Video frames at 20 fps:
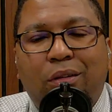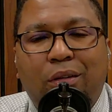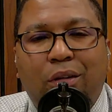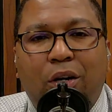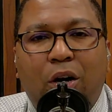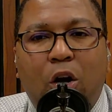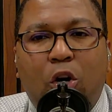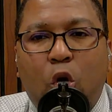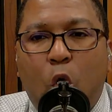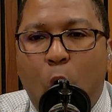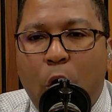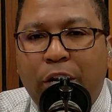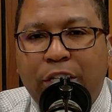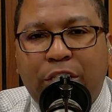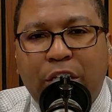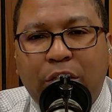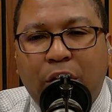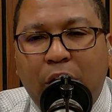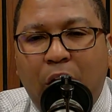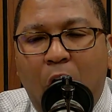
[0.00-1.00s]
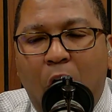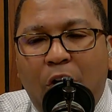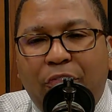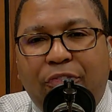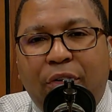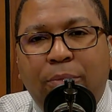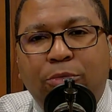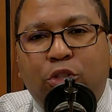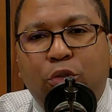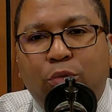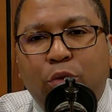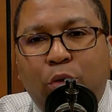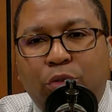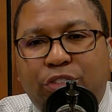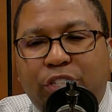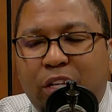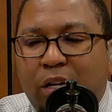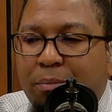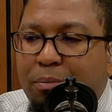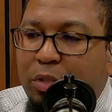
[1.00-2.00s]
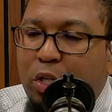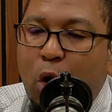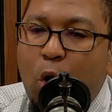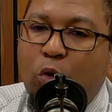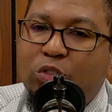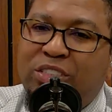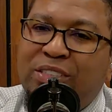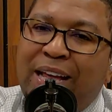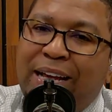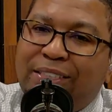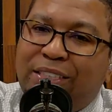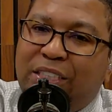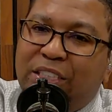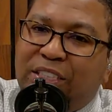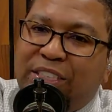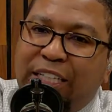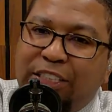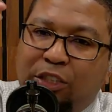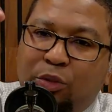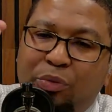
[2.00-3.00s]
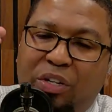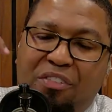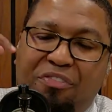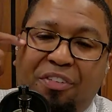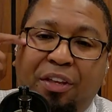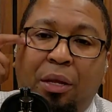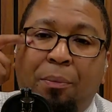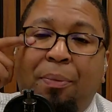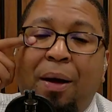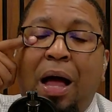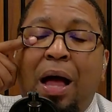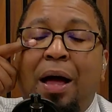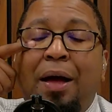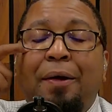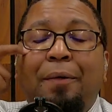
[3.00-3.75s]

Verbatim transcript: according to the law from Jerusalem, goes next to Caesarea Philippi.